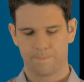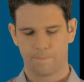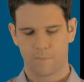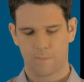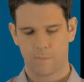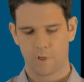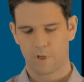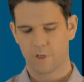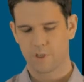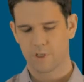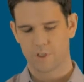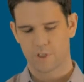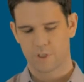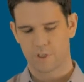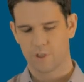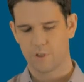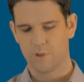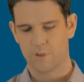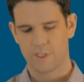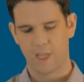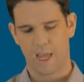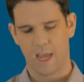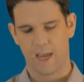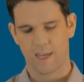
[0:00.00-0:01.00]
You can just
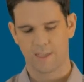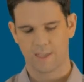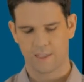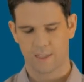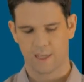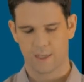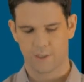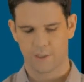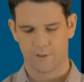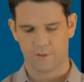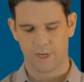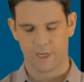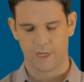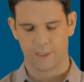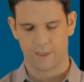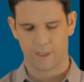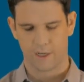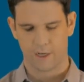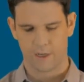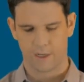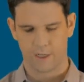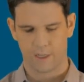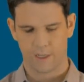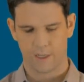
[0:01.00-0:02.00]
use the has selector right in
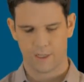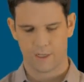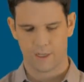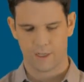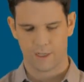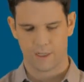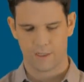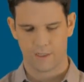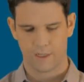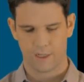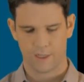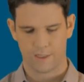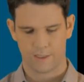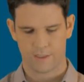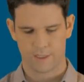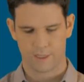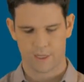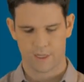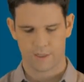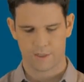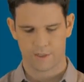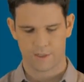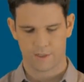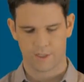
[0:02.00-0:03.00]
there
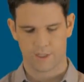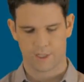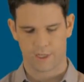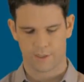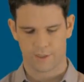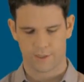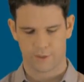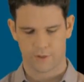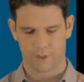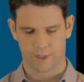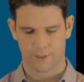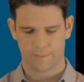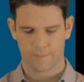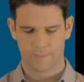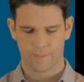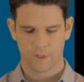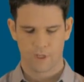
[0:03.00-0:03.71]
inside your selector string.